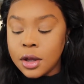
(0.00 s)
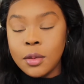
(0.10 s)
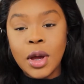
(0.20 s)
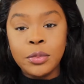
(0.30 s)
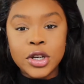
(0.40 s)

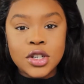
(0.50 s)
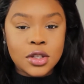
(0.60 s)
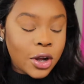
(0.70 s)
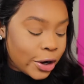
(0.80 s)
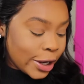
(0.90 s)
And my
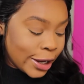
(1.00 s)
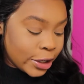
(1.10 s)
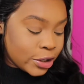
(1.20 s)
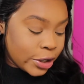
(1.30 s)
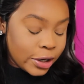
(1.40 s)
brushes are
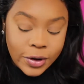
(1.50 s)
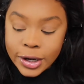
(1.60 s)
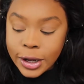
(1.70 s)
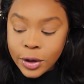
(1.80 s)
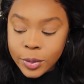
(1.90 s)
kind of dirty
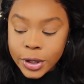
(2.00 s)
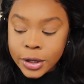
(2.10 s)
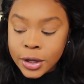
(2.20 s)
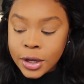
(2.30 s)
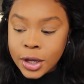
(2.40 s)
right now,
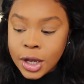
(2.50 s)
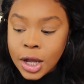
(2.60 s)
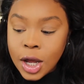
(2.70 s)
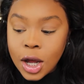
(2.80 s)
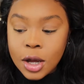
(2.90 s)
but
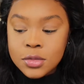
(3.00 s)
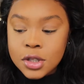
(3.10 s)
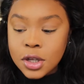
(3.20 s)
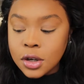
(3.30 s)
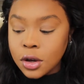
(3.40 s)
I'm
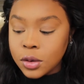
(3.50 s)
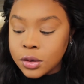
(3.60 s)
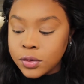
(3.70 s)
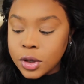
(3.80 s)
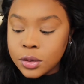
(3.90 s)
just gonna go with
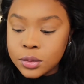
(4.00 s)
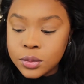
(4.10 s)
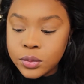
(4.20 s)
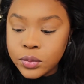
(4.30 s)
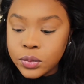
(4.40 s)
the flow.
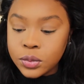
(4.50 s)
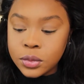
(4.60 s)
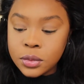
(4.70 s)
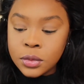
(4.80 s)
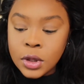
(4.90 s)

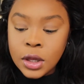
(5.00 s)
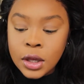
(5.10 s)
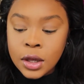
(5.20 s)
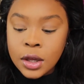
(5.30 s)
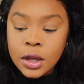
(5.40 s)

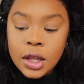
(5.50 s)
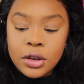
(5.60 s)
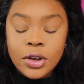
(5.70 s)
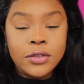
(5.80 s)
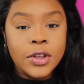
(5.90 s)
And
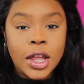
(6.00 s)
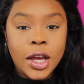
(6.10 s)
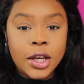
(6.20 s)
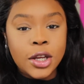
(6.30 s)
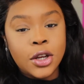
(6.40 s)
if I feel
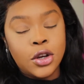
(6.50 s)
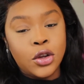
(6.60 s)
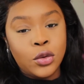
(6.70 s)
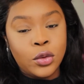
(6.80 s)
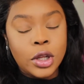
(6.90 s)
like I need a
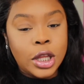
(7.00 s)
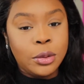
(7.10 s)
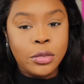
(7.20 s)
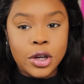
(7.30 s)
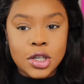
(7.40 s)
new
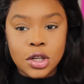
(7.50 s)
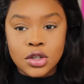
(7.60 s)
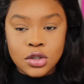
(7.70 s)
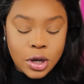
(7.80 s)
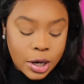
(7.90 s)
clean brush, I'll just